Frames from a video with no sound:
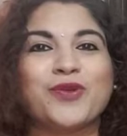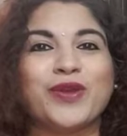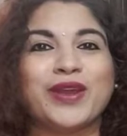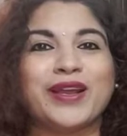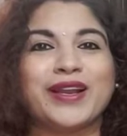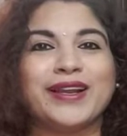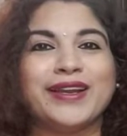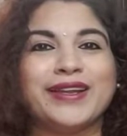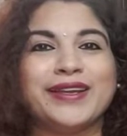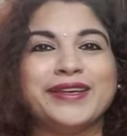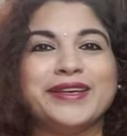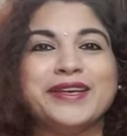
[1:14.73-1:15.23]

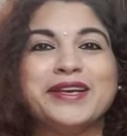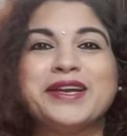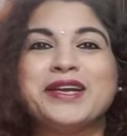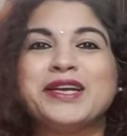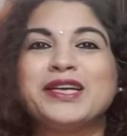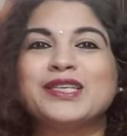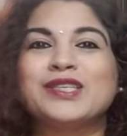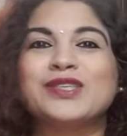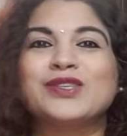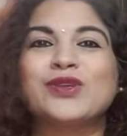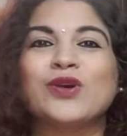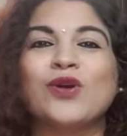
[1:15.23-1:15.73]
quickly.
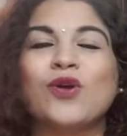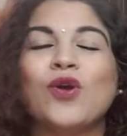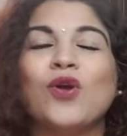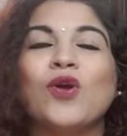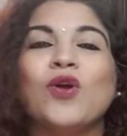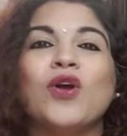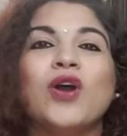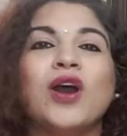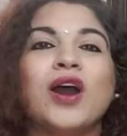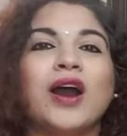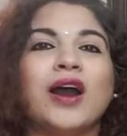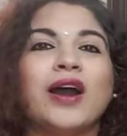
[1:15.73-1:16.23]
So
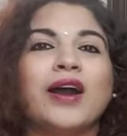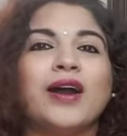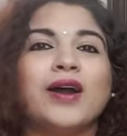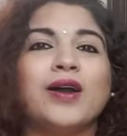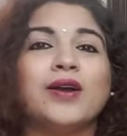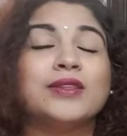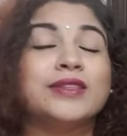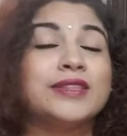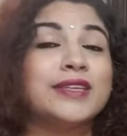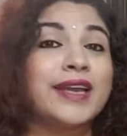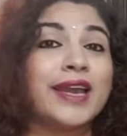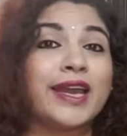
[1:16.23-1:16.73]

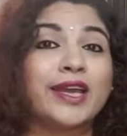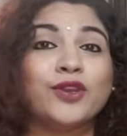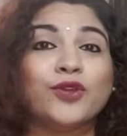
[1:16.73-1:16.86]
the